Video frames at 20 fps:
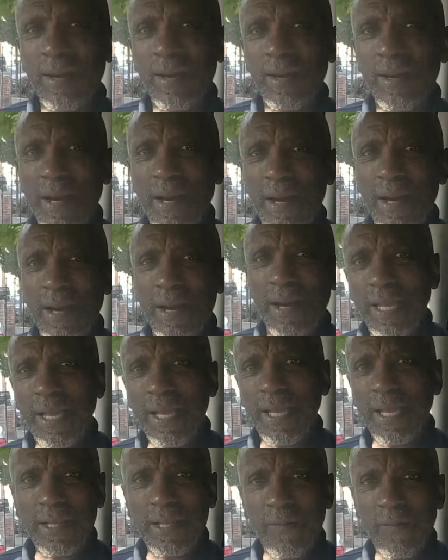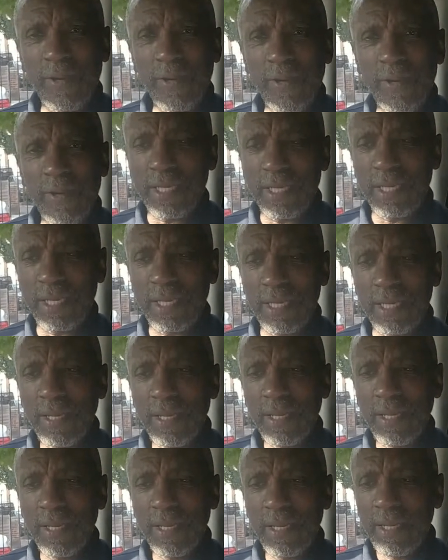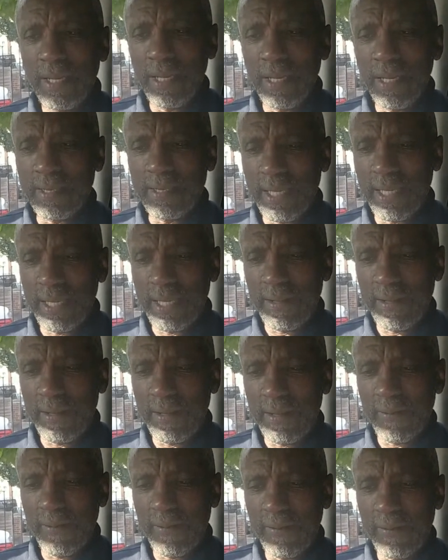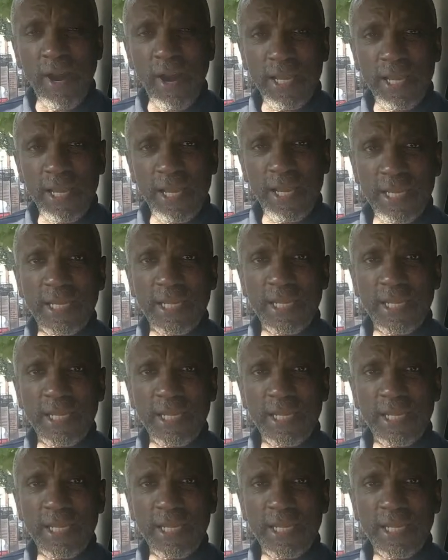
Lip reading: Started off as a fault finding,